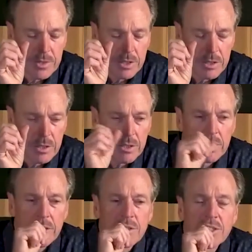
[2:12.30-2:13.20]

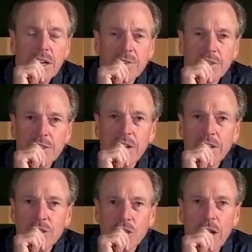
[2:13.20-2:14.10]

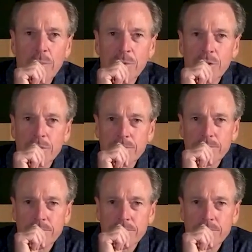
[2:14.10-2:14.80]
17th chapter,